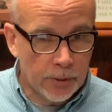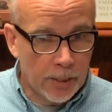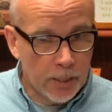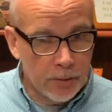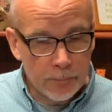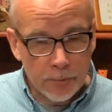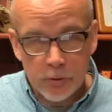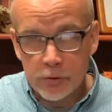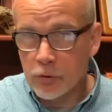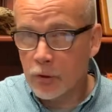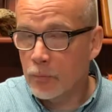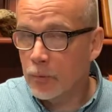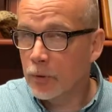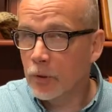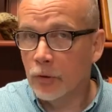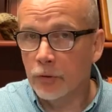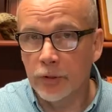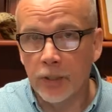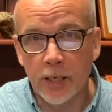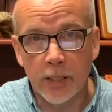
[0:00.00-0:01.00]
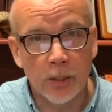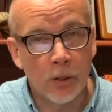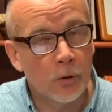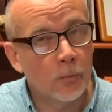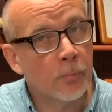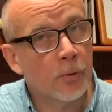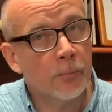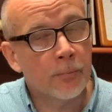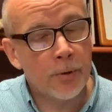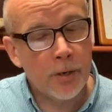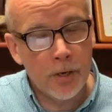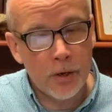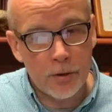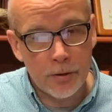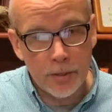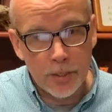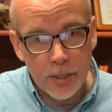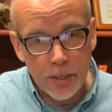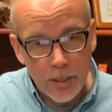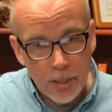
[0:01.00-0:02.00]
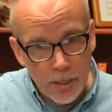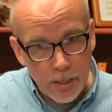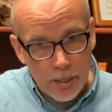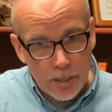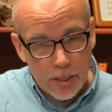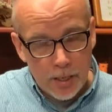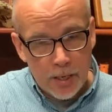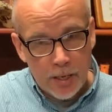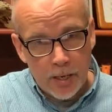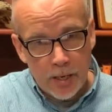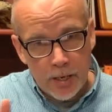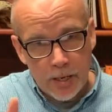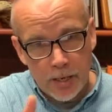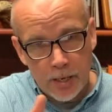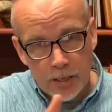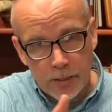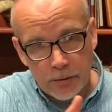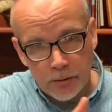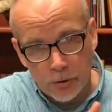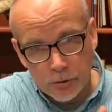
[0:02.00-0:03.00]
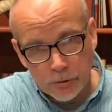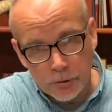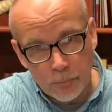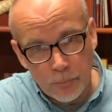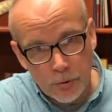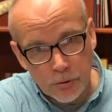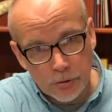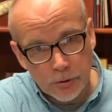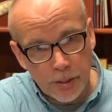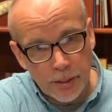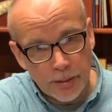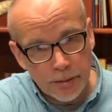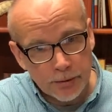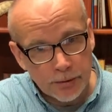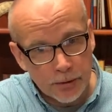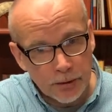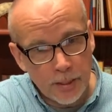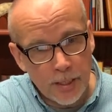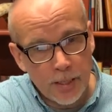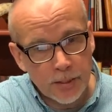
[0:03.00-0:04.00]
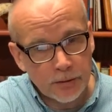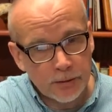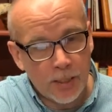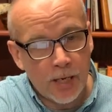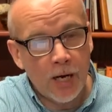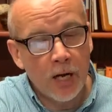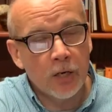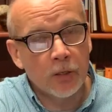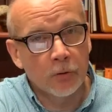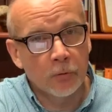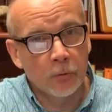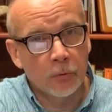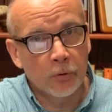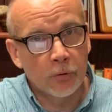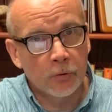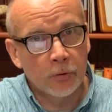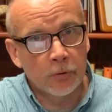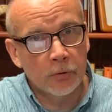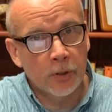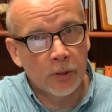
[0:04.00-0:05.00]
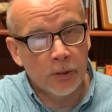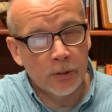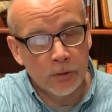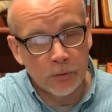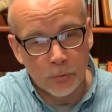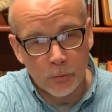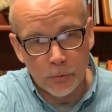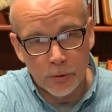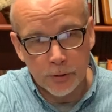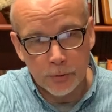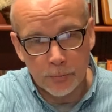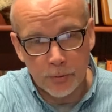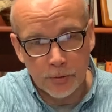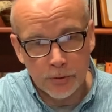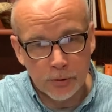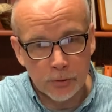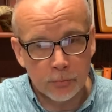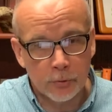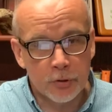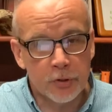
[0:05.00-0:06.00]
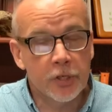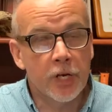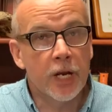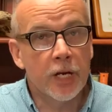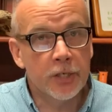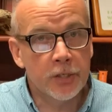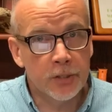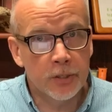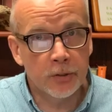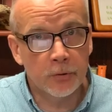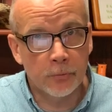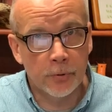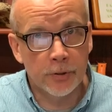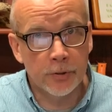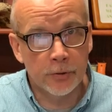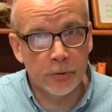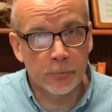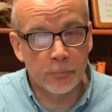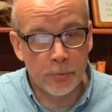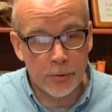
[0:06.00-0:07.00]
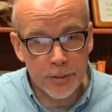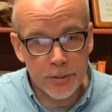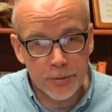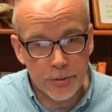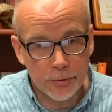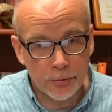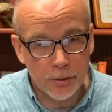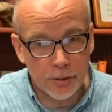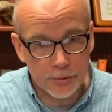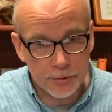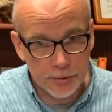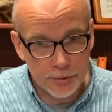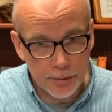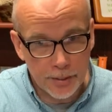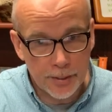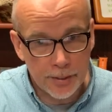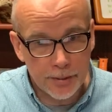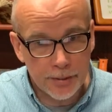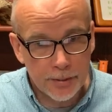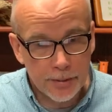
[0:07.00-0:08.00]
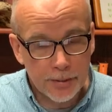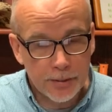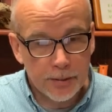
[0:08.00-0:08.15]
I had my sermon all done, all prepared. And it's almost like at the last hour, the Holy Spirit says, we're changing what you're preaching on today.